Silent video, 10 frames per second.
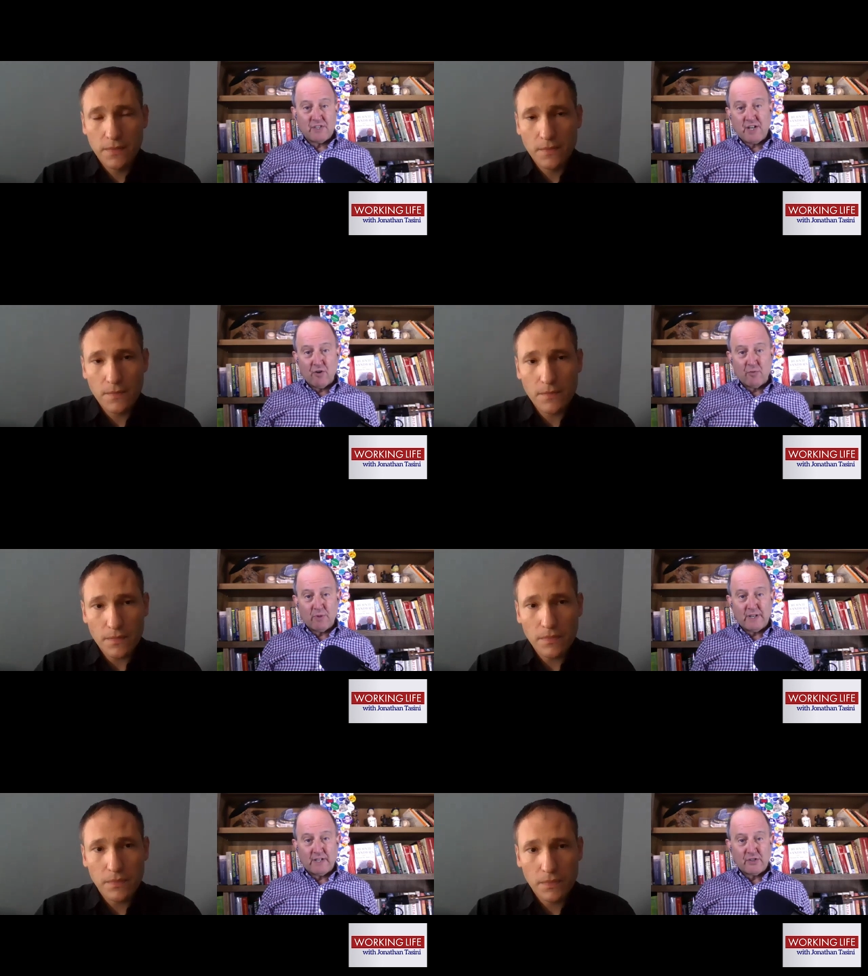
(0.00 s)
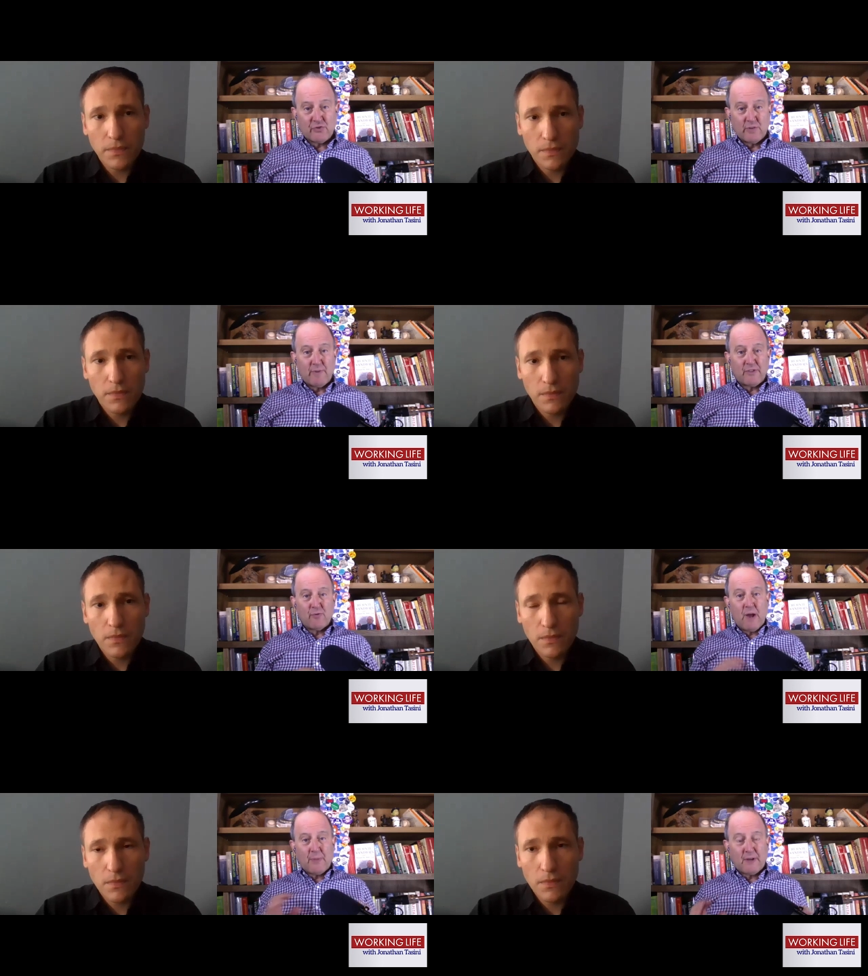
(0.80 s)
Speaker 1: terrible industry, but
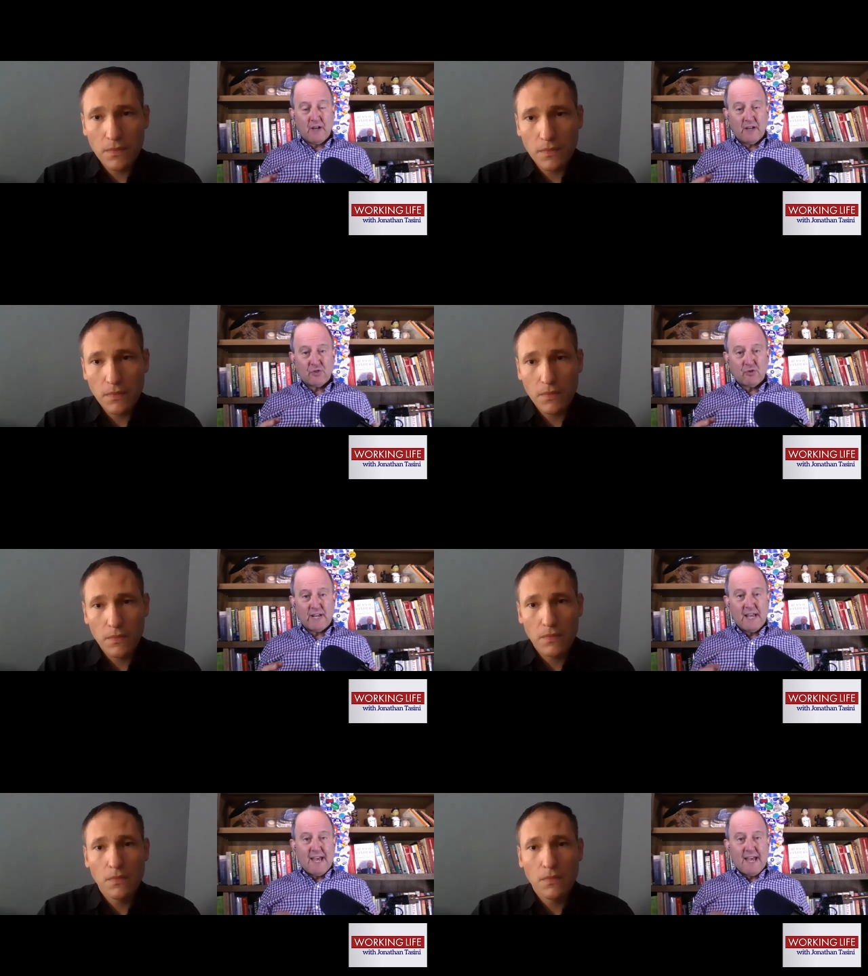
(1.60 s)
throughout the country.